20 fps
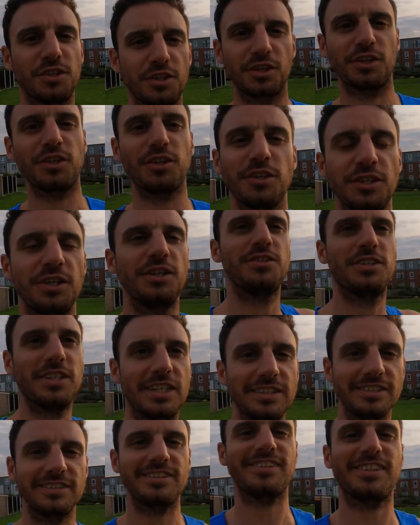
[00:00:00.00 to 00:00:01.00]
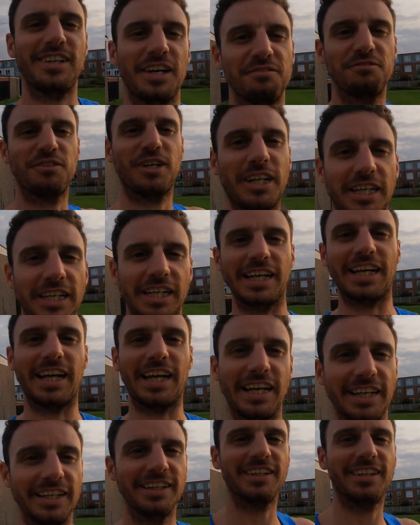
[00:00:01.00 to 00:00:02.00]
So the good news is I'm running
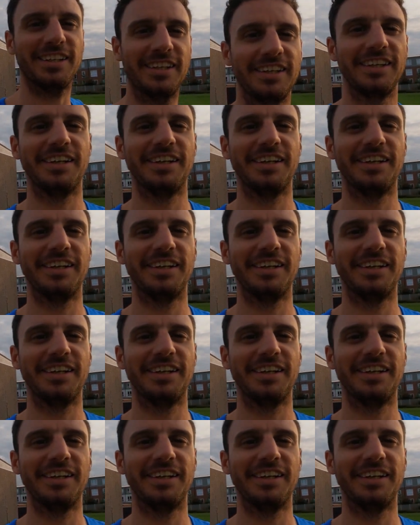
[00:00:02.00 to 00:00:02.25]
again,